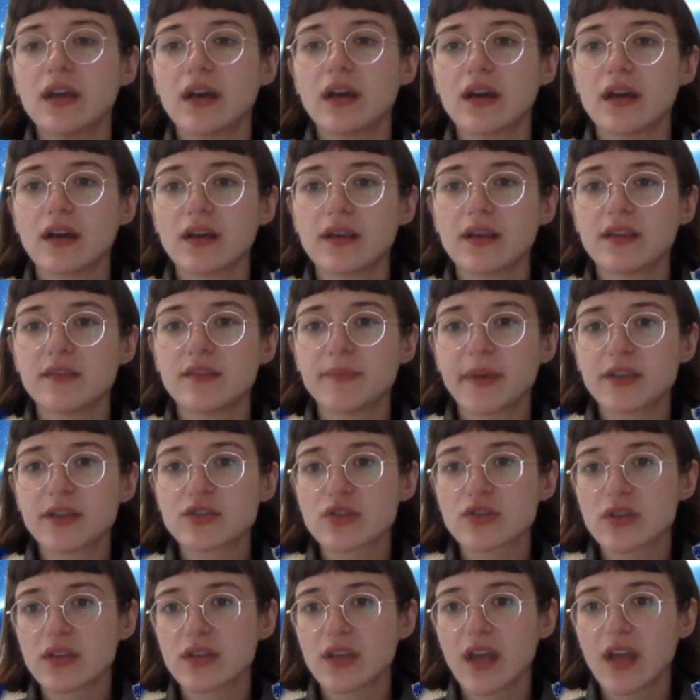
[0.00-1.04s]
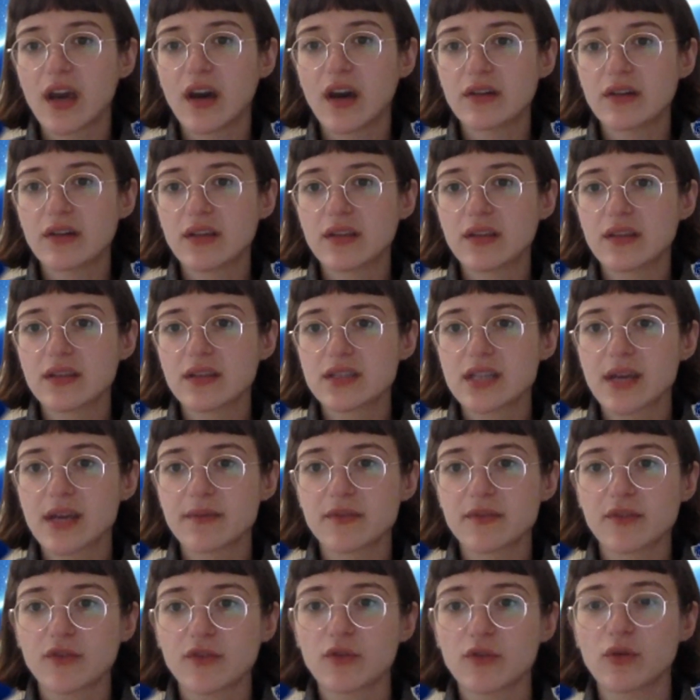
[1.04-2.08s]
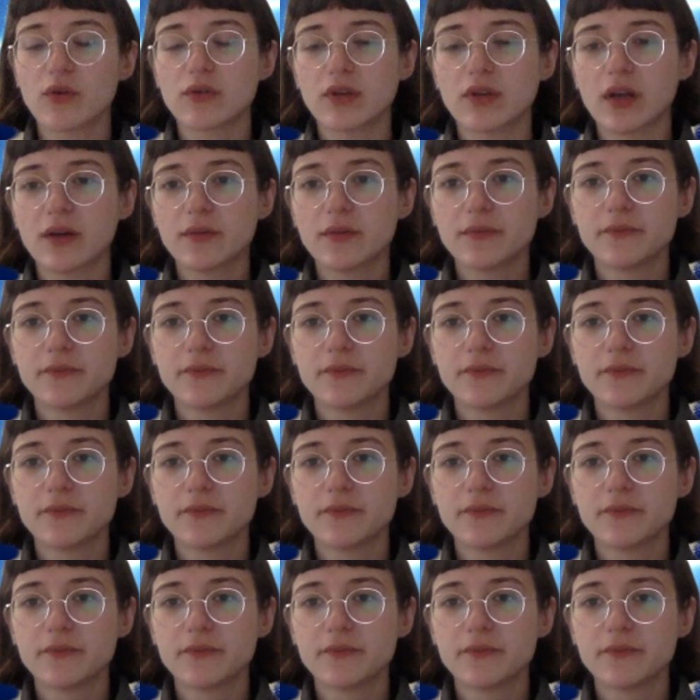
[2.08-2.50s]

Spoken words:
especially now in the times of Corona.